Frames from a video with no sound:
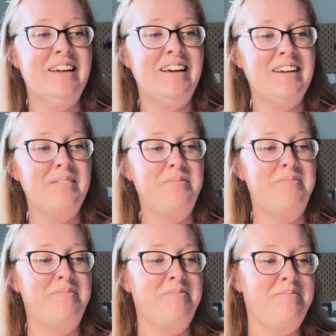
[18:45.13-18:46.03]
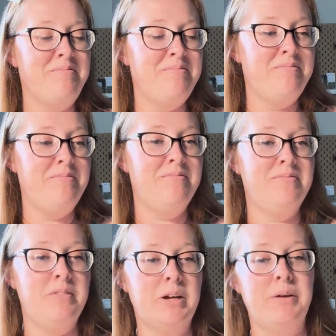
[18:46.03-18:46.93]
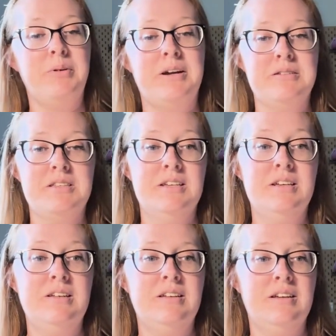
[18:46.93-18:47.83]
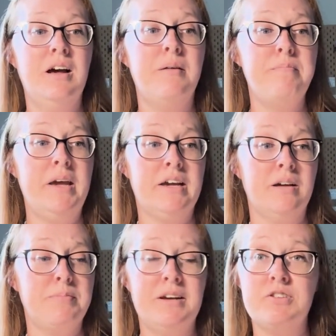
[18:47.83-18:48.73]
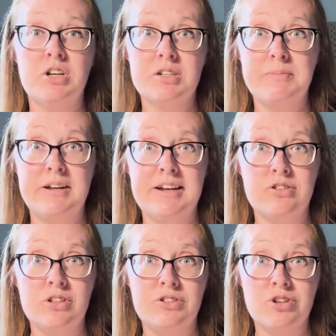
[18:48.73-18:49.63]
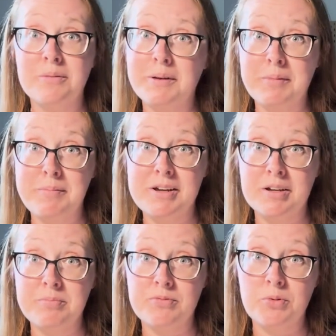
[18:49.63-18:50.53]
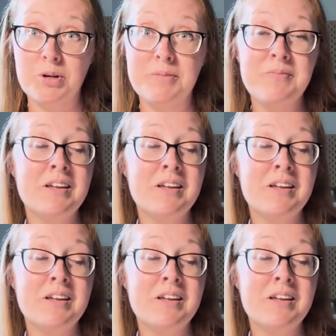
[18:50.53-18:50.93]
Okay, what else? Makeup. I've talked about actually charming my makeup before.